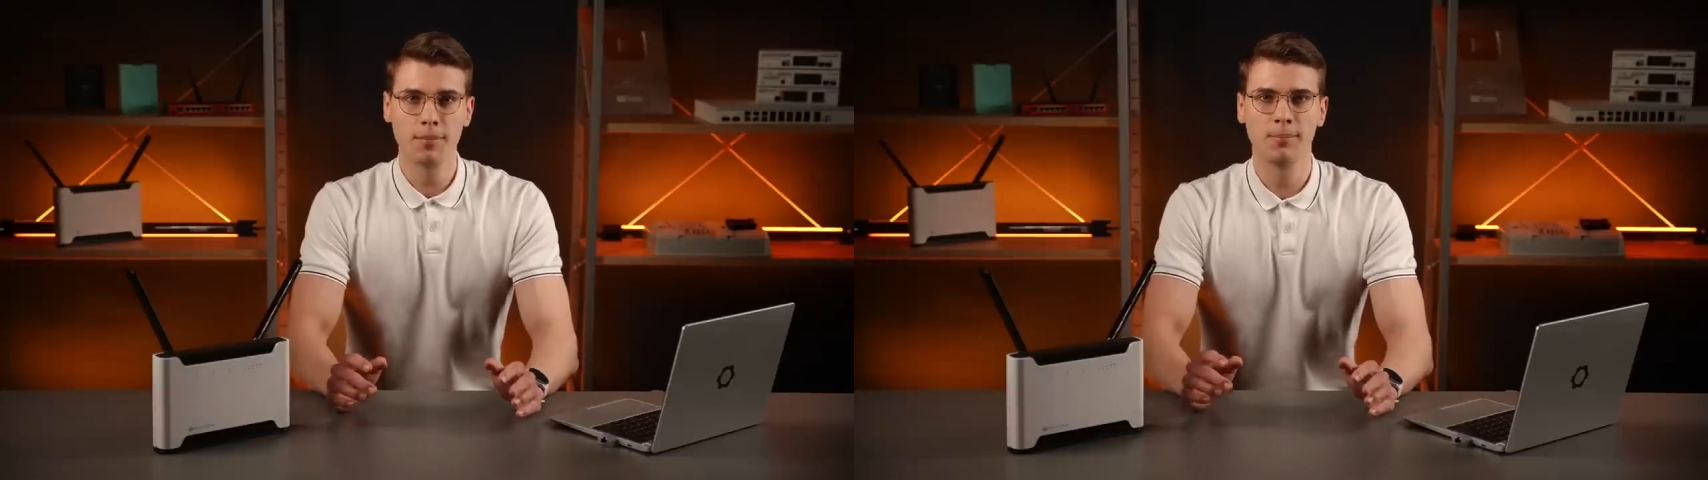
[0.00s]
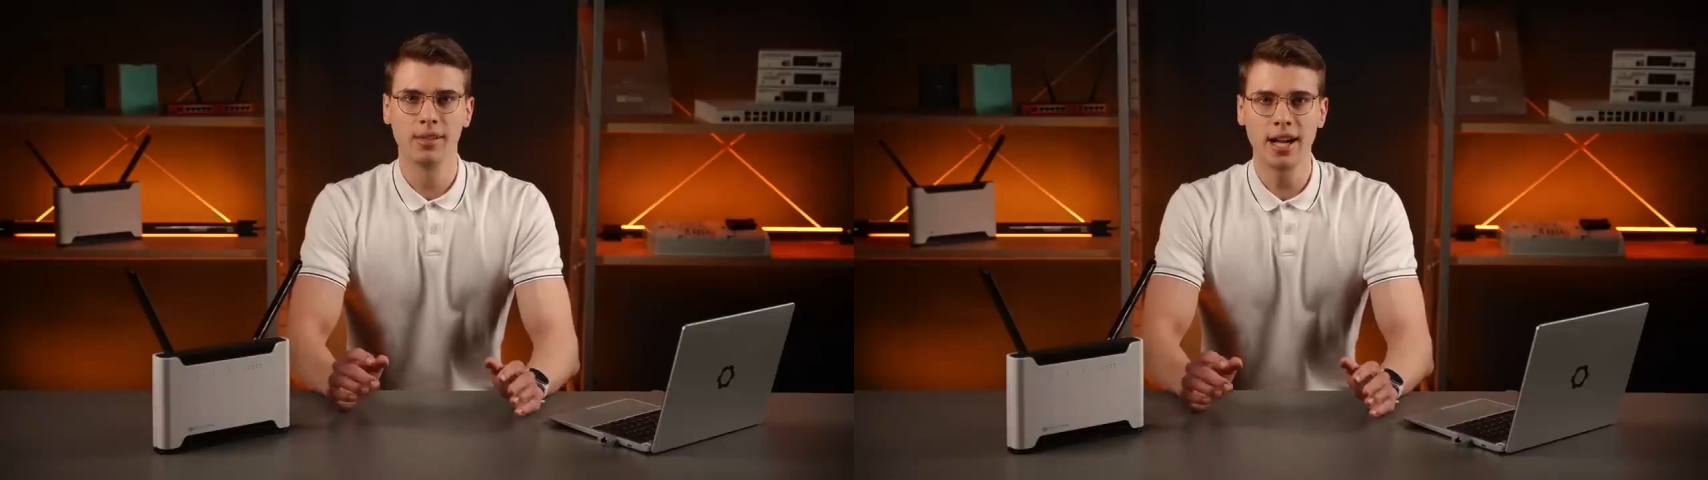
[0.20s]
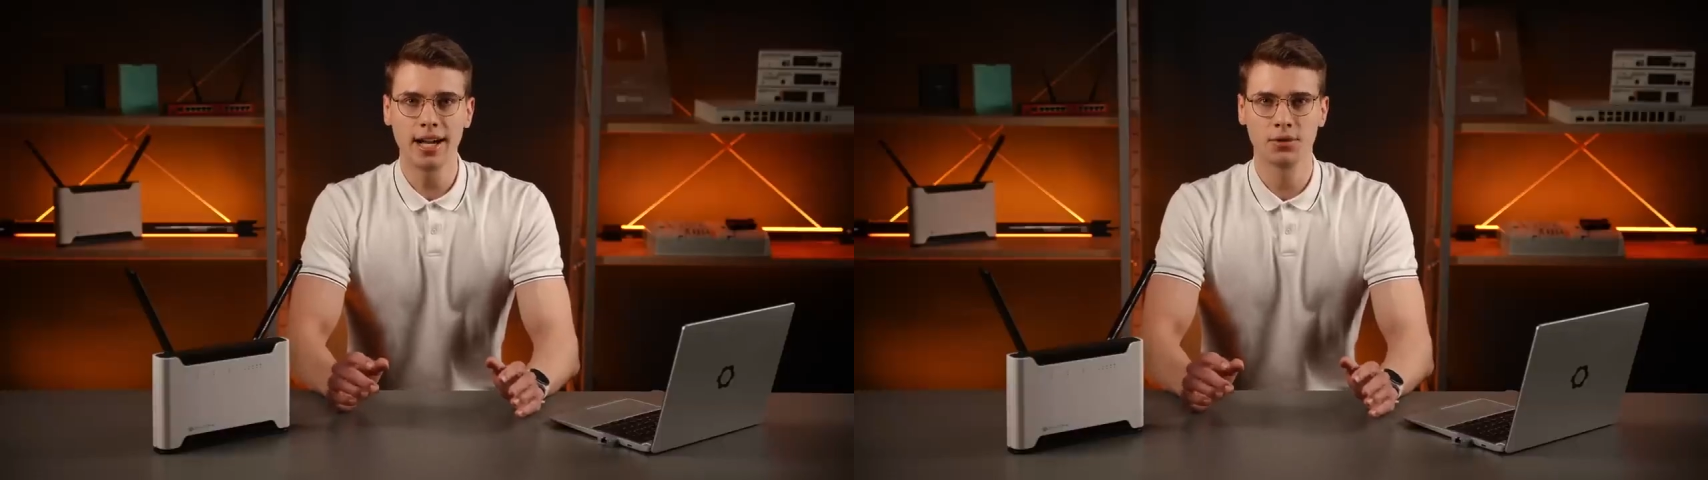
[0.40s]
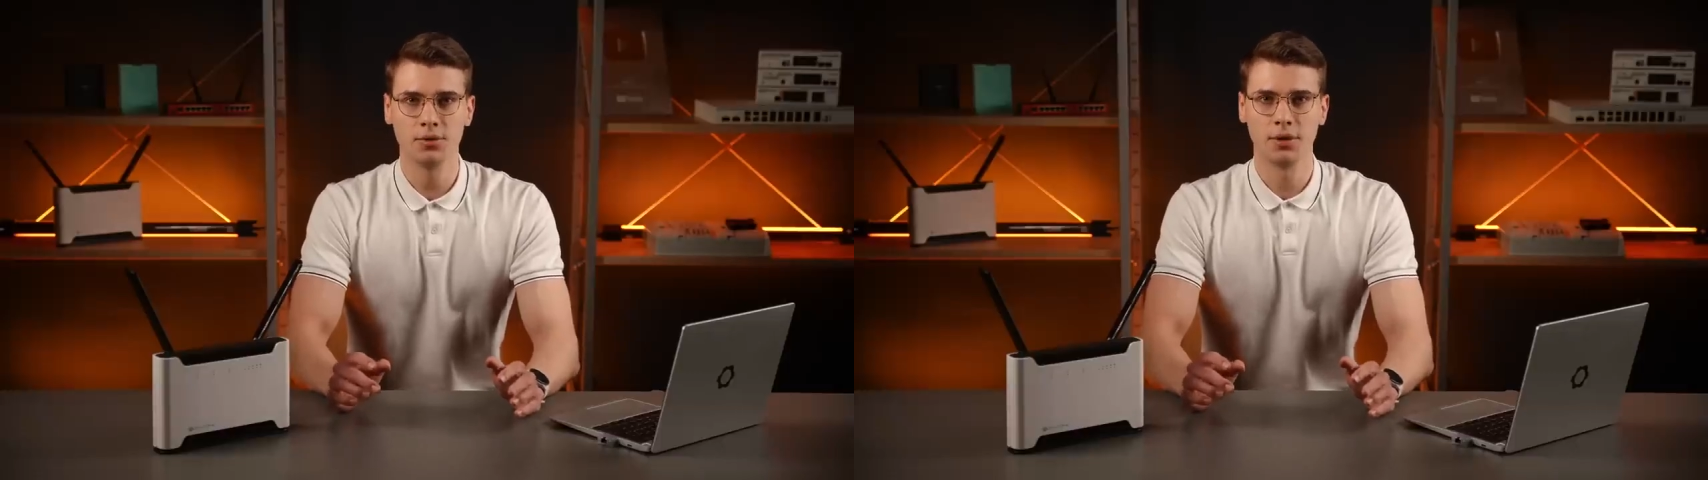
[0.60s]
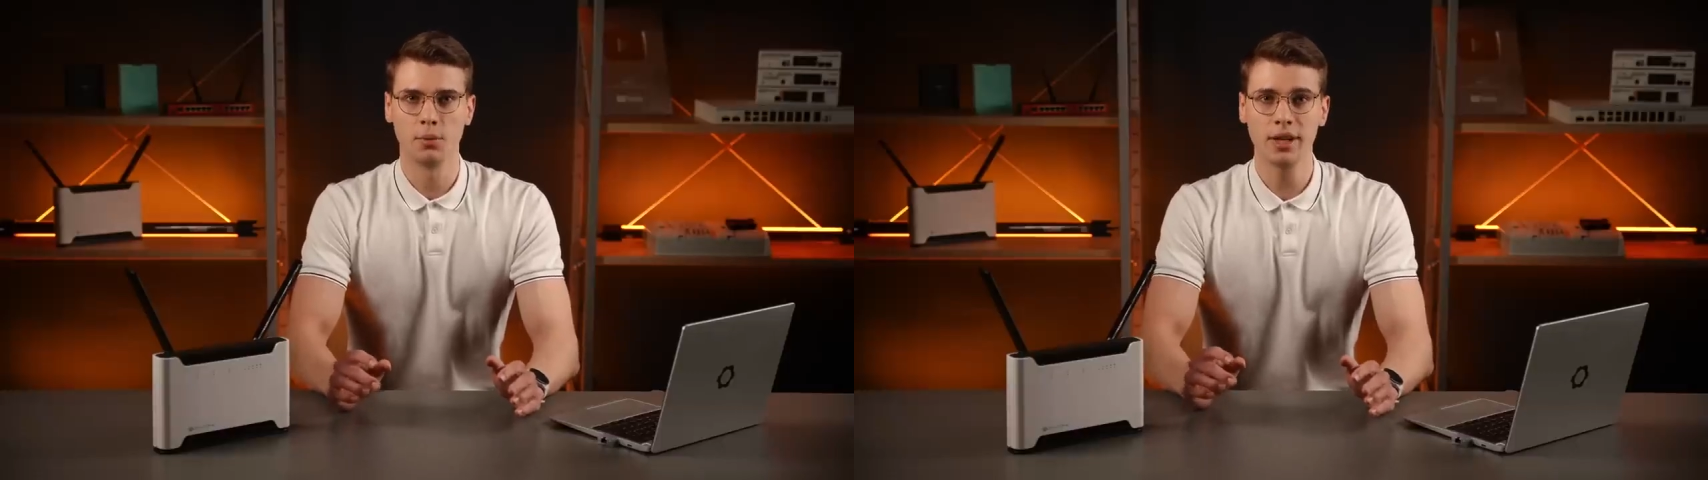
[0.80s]
apply to
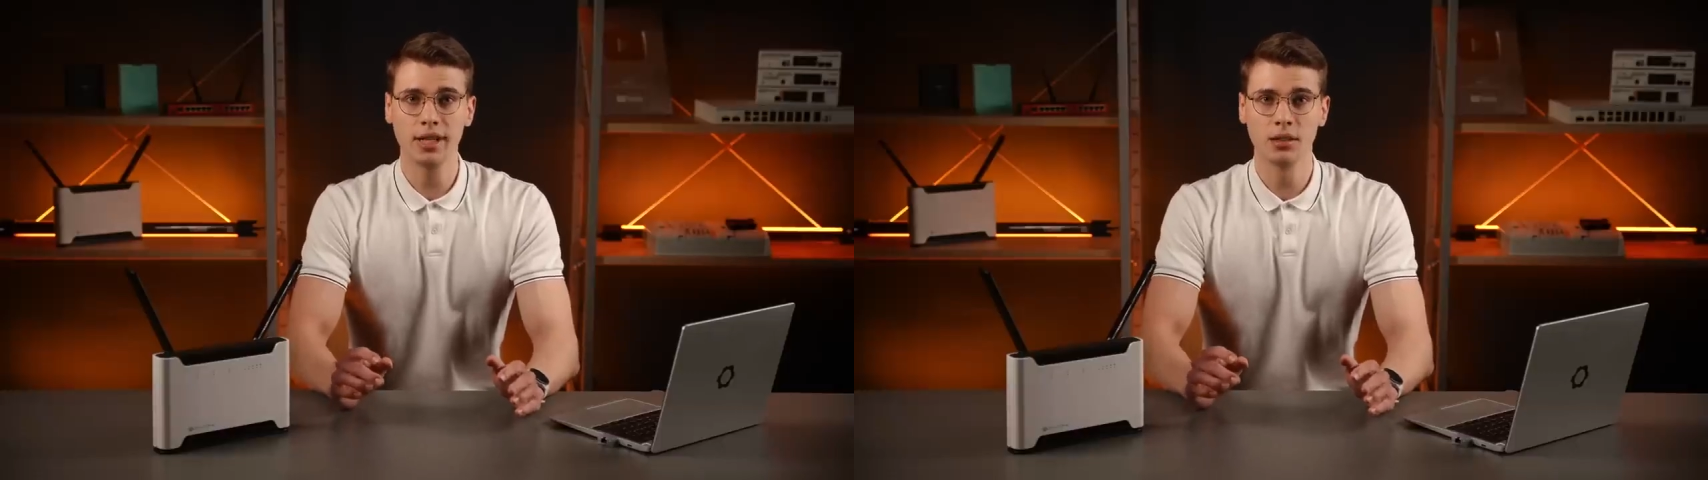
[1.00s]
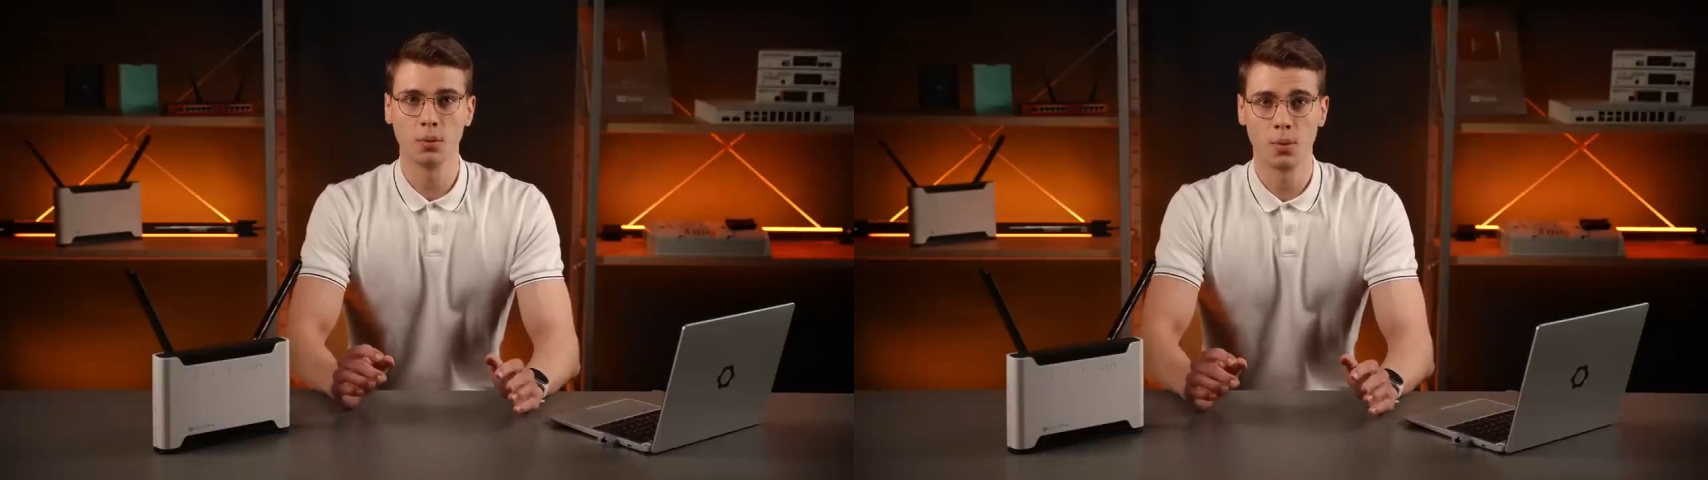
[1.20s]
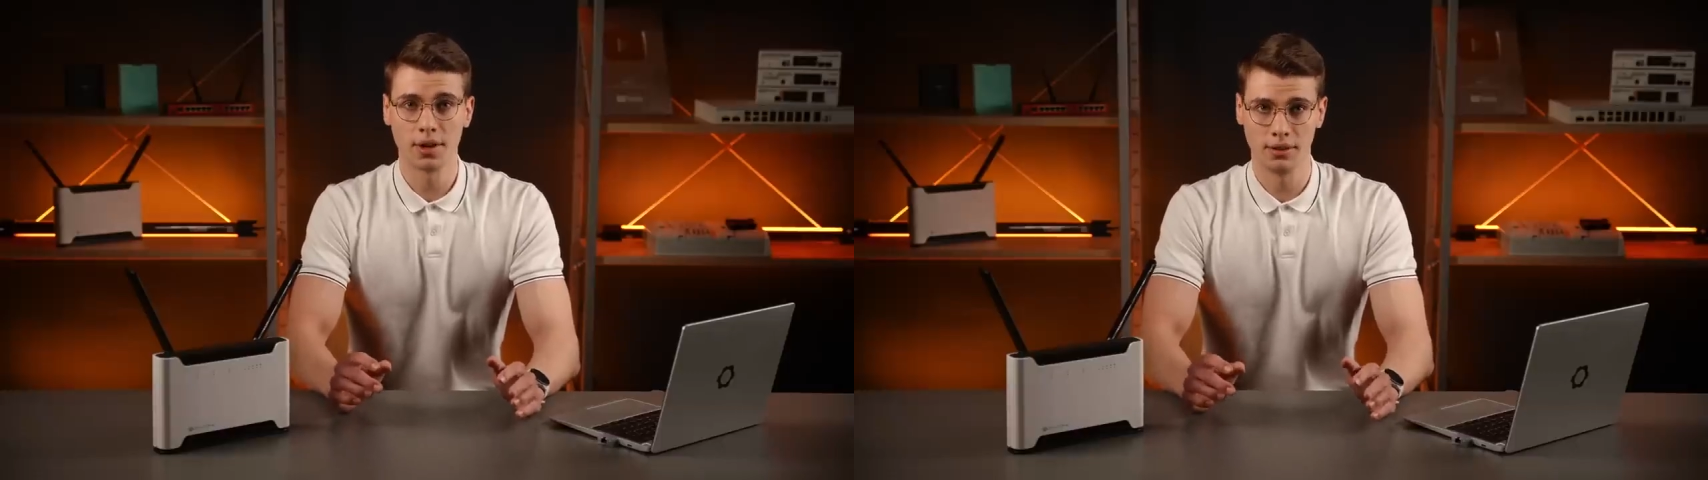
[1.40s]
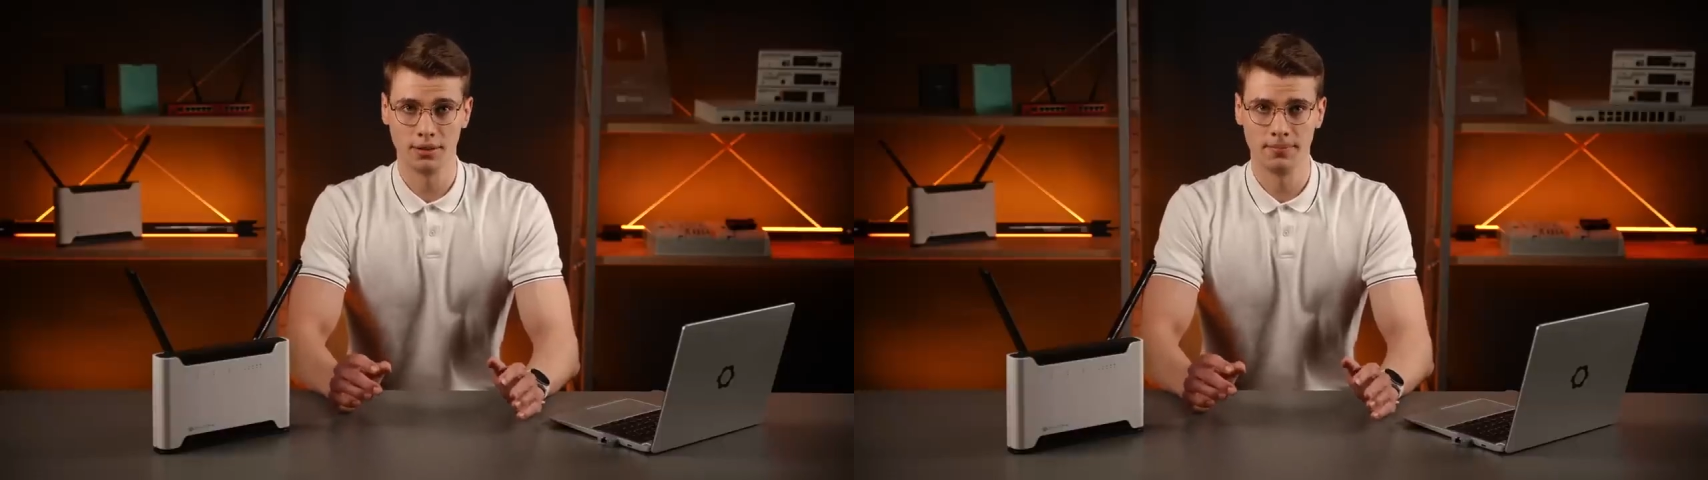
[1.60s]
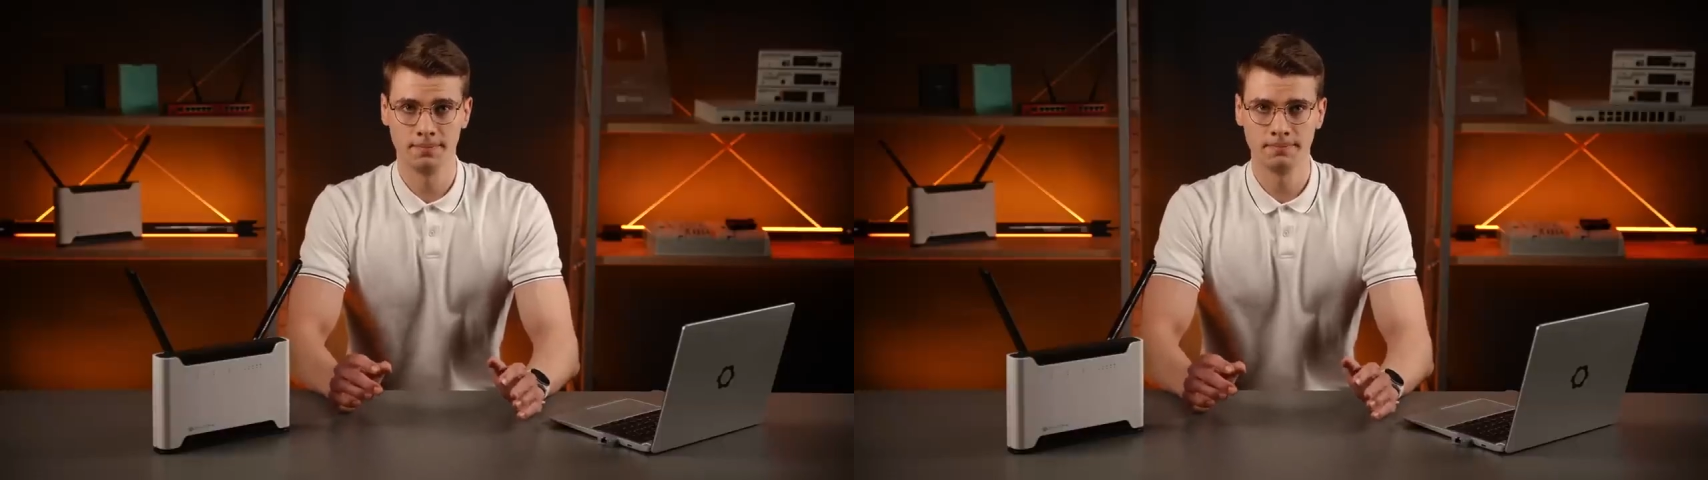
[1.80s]
the real world.